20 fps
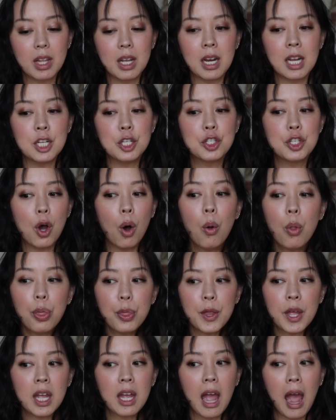And I don't
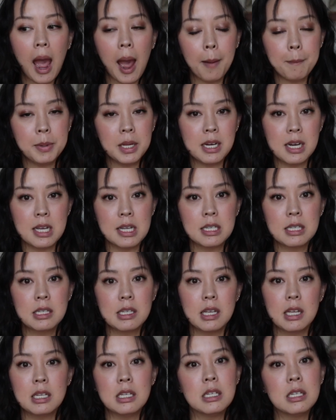think
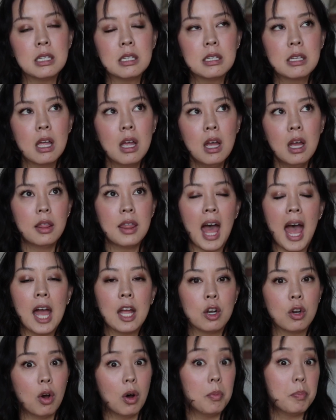happiness is the
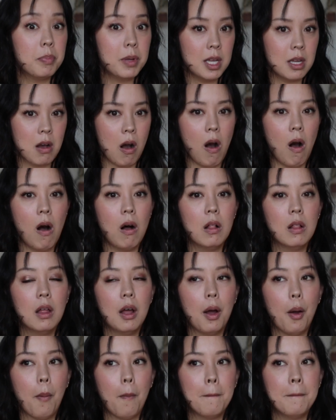end-all be-all,